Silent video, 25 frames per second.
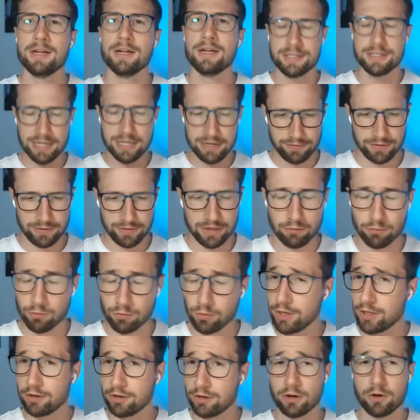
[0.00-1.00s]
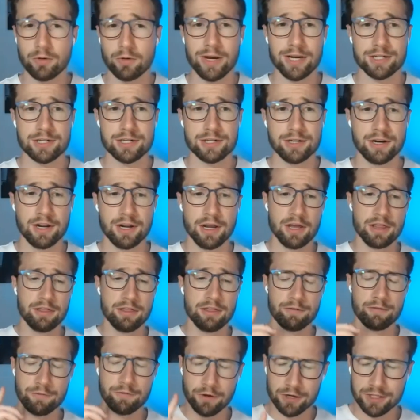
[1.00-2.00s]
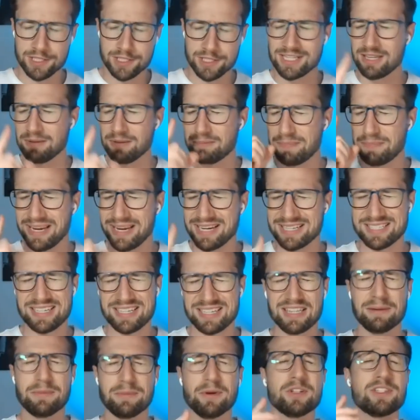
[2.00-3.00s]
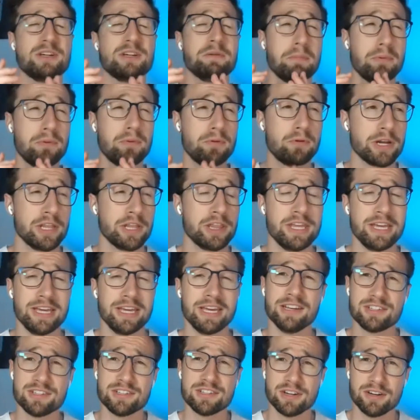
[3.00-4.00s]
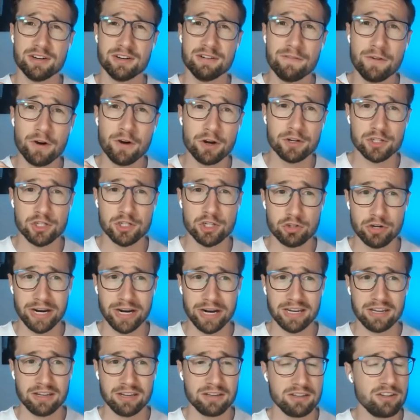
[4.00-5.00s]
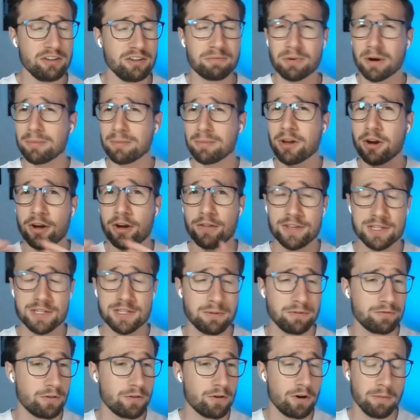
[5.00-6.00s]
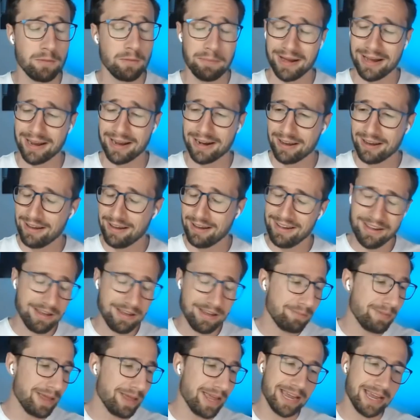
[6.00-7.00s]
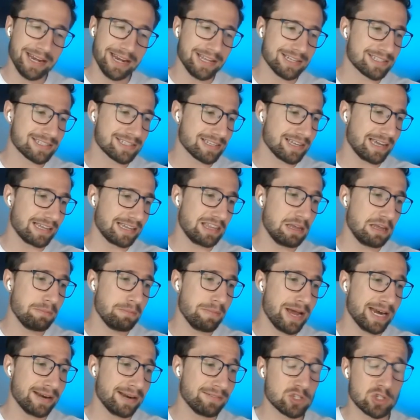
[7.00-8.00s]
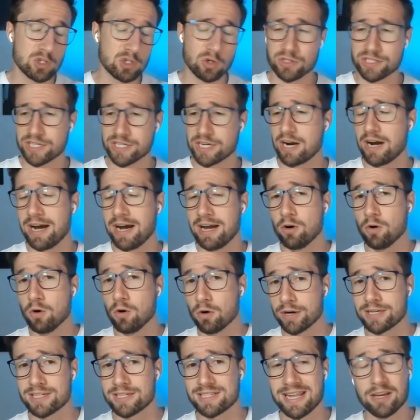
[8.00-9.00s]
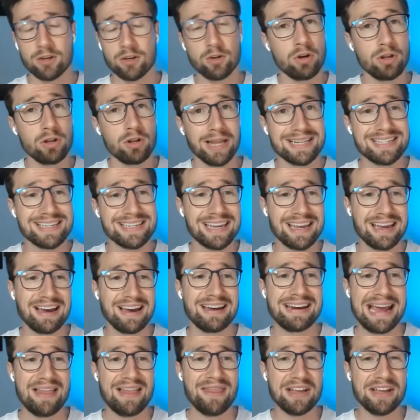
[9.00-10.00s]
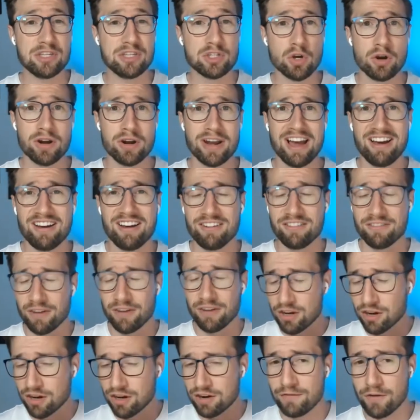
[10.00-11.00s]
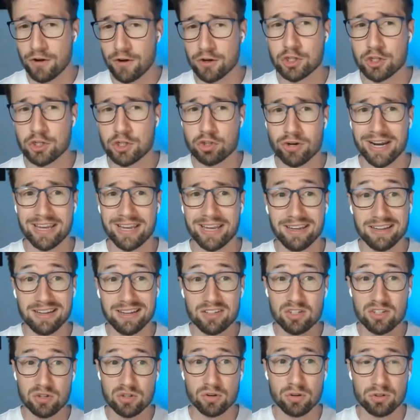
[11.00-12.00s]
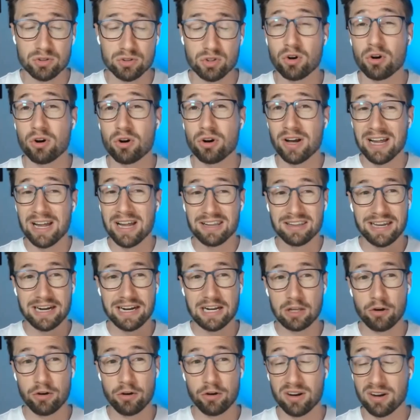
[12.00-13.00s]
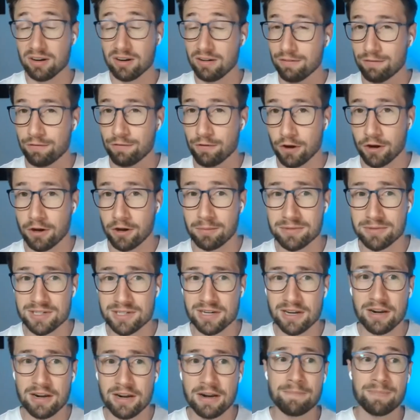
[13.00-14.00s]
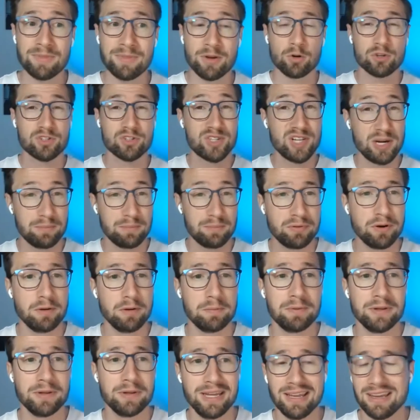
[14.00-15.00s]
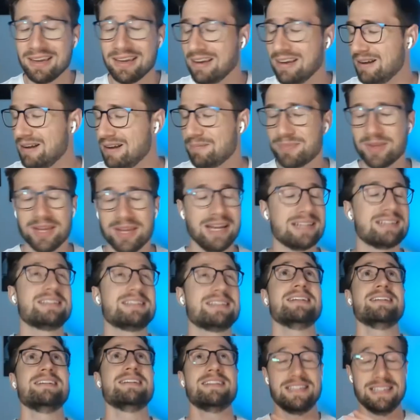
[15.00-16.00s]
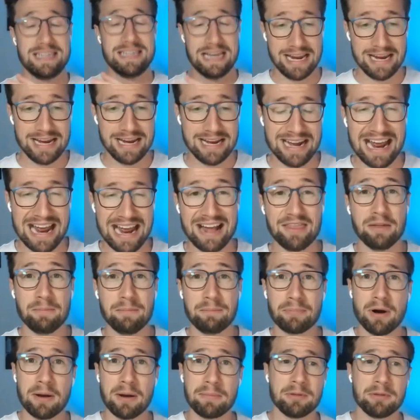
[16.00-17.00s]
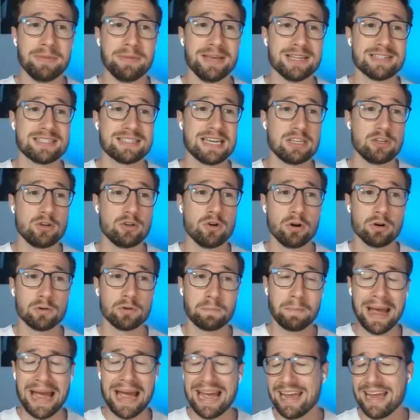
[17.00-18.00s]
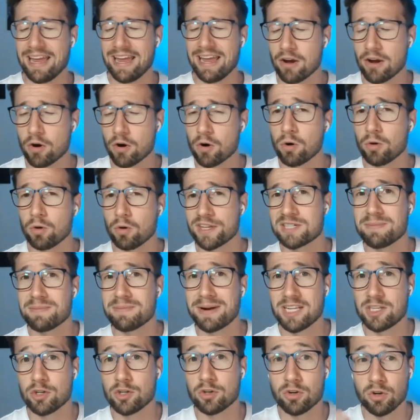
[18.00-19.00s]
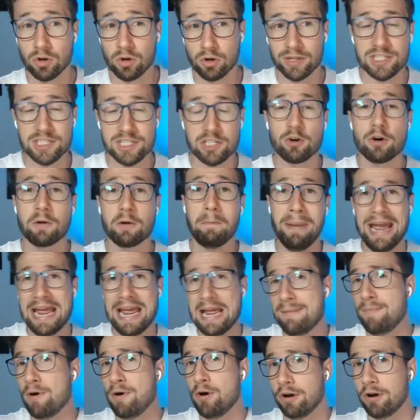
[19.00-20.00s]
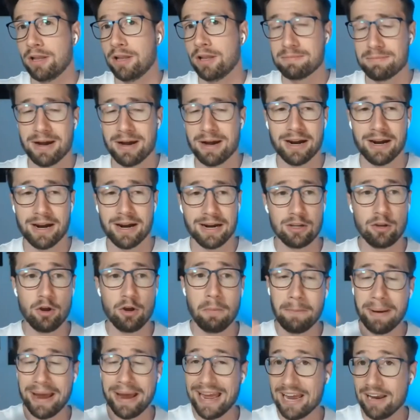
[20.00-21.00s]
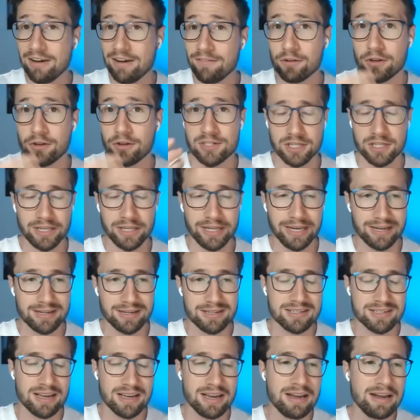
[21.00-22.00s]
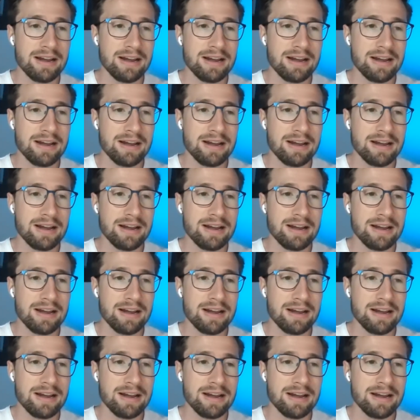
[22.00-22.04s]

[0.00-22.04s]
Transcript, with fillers: Definitely. Really good question. The first thing, the biggest thing, the most important thing is conversion tracking. You've probably heard this before, but man, it's like the amount of stores that I audit their Google Ads account and they don't have conversion tracking installed or let alone confirmed or set up properly. It's insane. And the problem is that you're paying all this money to Google. It's called pay per click marketing. You're paying for those clicks.